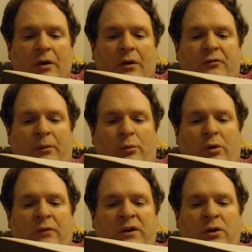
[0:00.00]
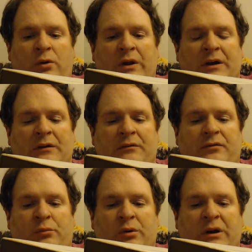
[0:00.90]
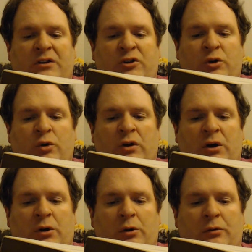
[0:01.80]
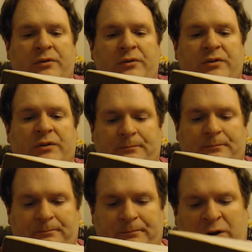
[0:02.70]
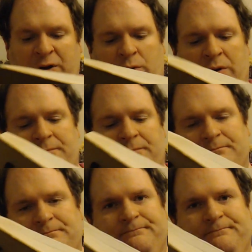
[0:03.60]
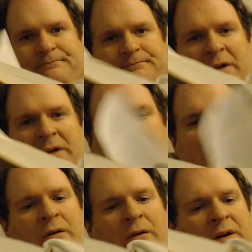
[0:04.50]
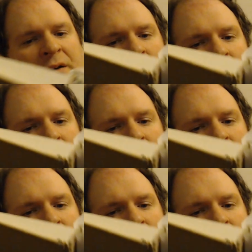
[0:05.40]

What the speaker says: From wherever you live, bring 2 loaves. You know what? I'm not ready to do